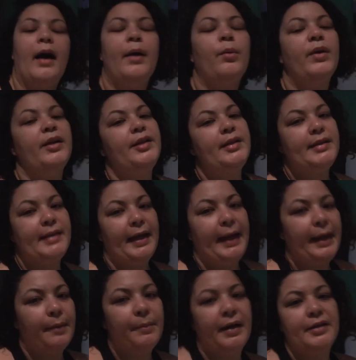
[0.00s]
I wanted to
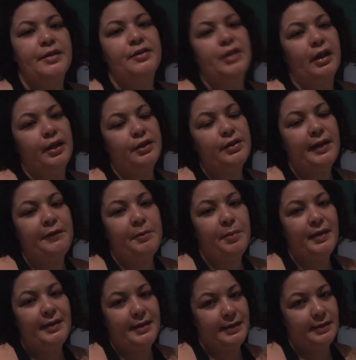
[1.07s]
say a massive shout out to
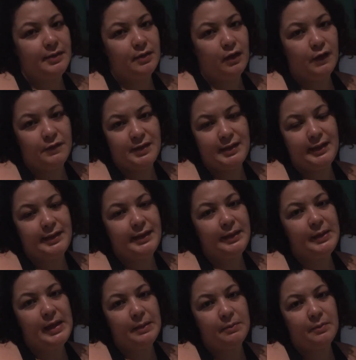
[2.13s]
everybody that's obviously
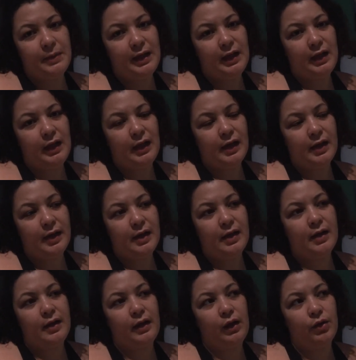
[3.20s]
DM'd me.
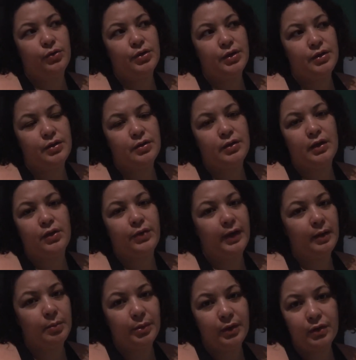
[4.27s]
You're just
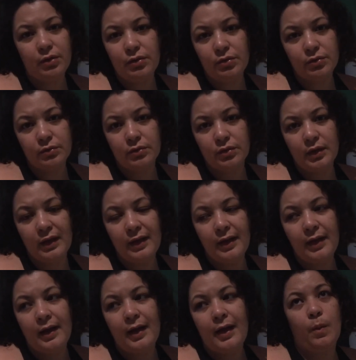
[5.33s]
incredible.
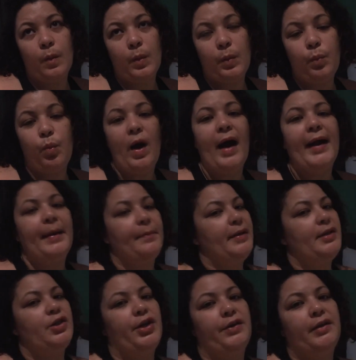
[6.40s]
Why am
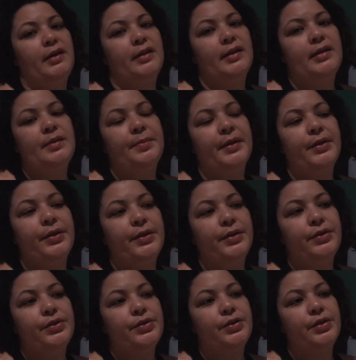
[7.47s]
I sharing this?
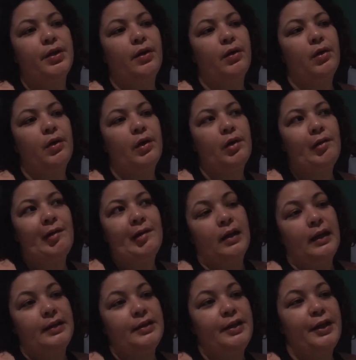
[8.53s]
Because
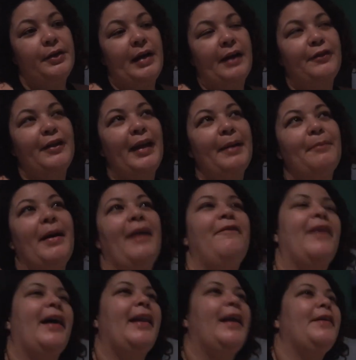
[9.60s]
I don't know, I feel like my
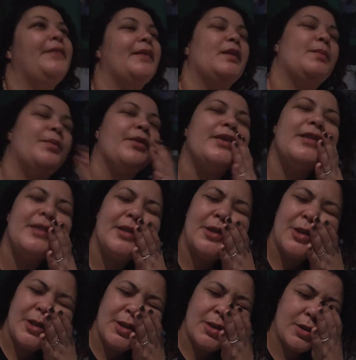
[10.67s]
van life experience
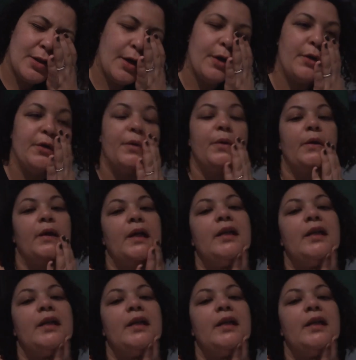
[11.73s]
is just so